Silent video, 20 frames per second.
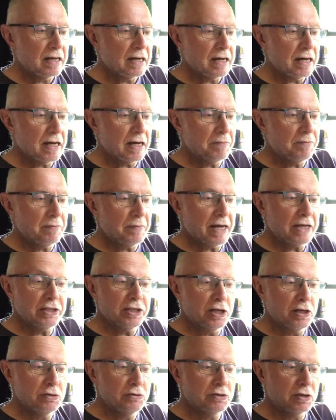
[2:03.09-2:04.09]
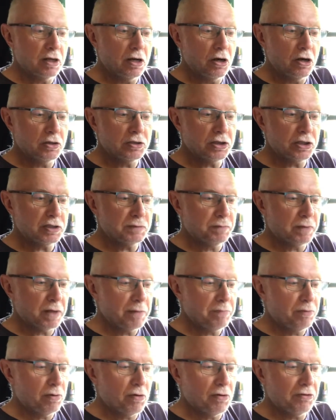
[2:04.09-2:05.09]
And you lose a lot just by
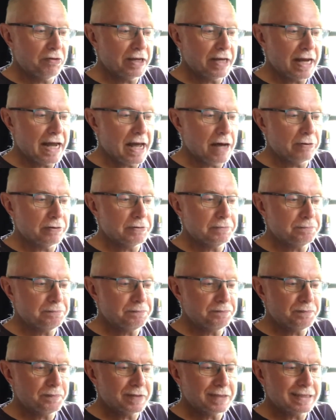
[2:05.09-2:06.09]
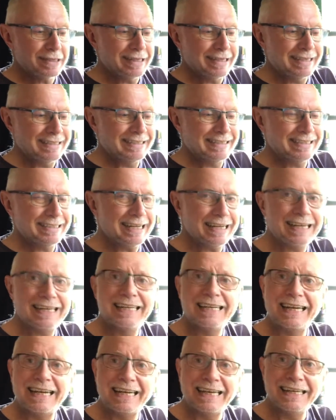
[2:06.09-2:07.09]
pouring it out. And
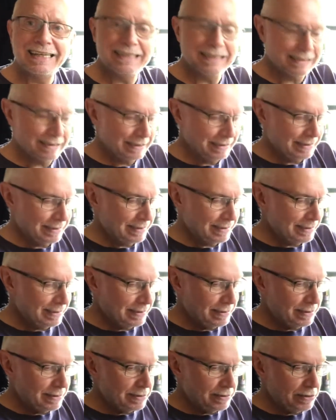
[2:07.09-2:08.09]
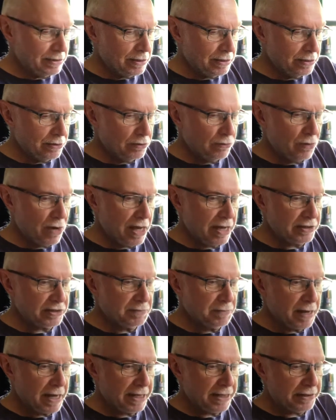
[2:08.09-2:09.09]
secondly, the way it's
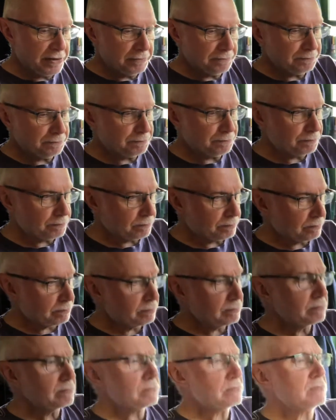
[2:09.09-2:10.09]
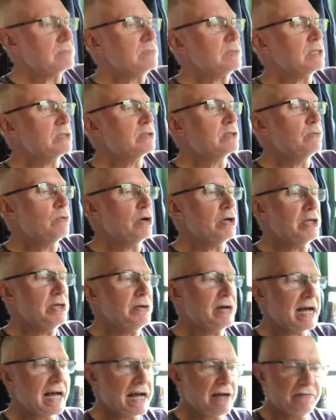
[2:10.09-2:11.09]
made. So what you
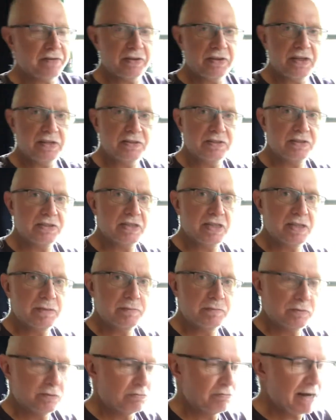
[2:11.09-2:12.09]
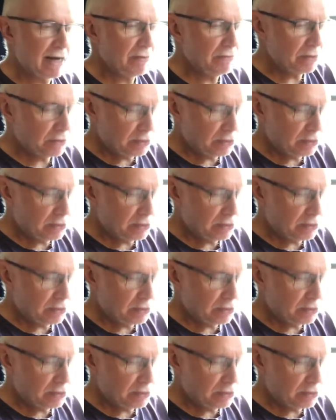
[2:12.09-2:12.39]
have are these seams round the